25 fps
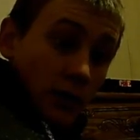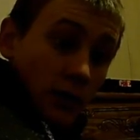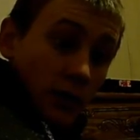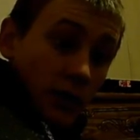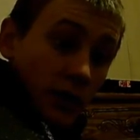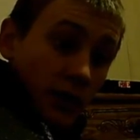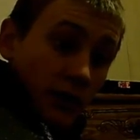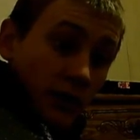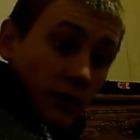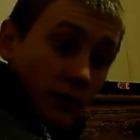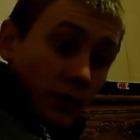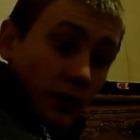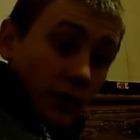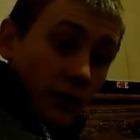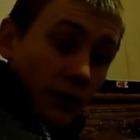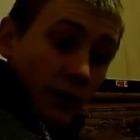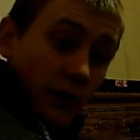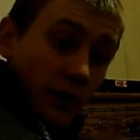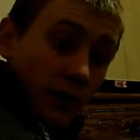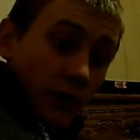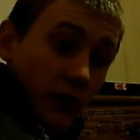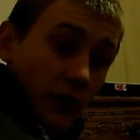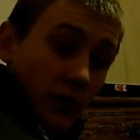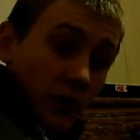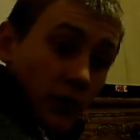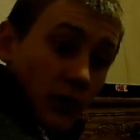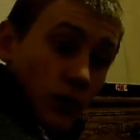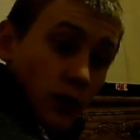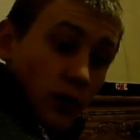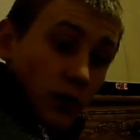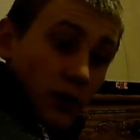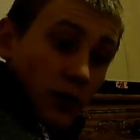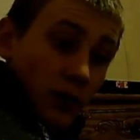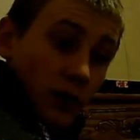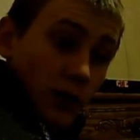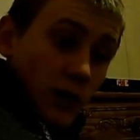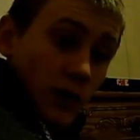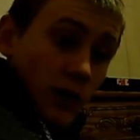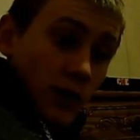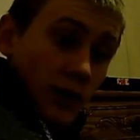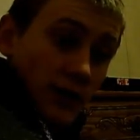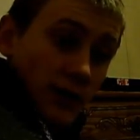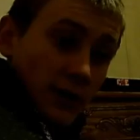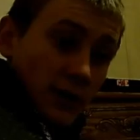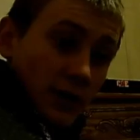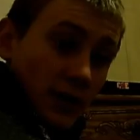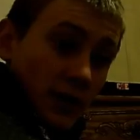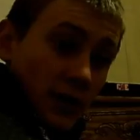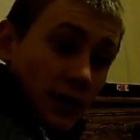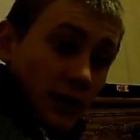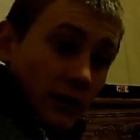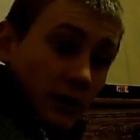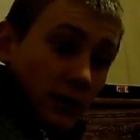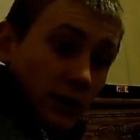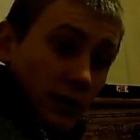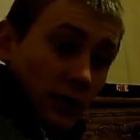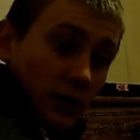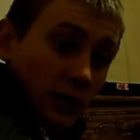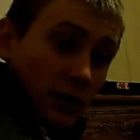These were my favorite as a child.